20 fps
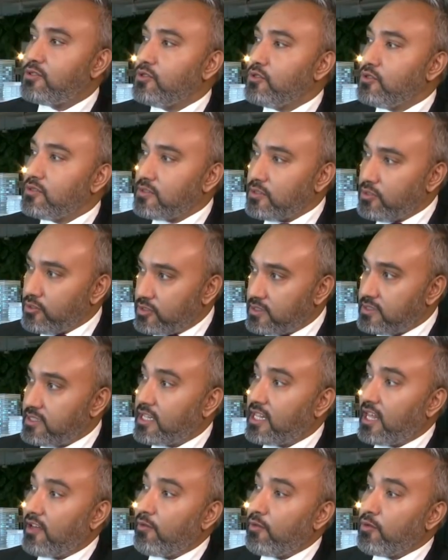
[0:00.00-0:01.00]
use solutions, and
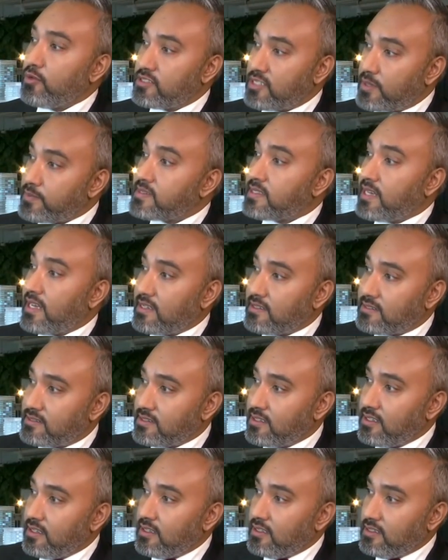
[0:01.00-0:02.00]
the government would subsidize
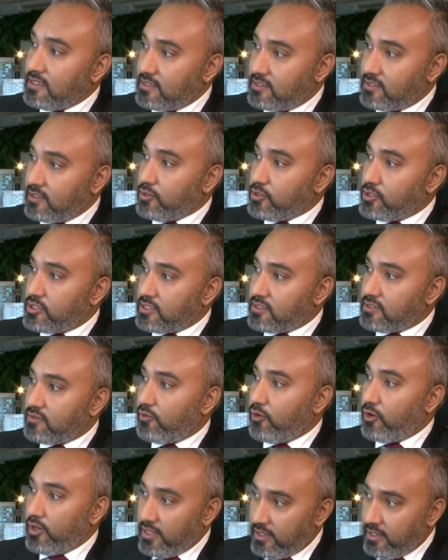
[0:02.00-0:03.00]
these solutions
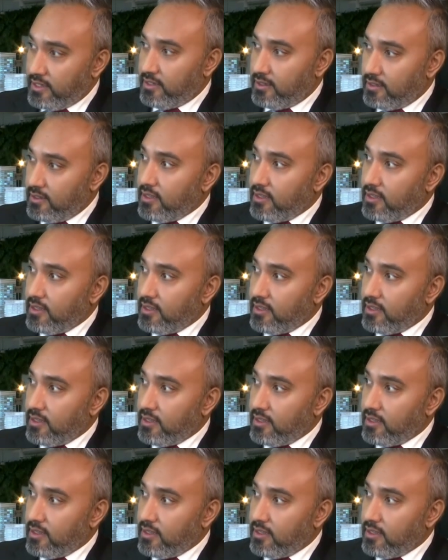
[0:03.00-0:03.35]
for a year.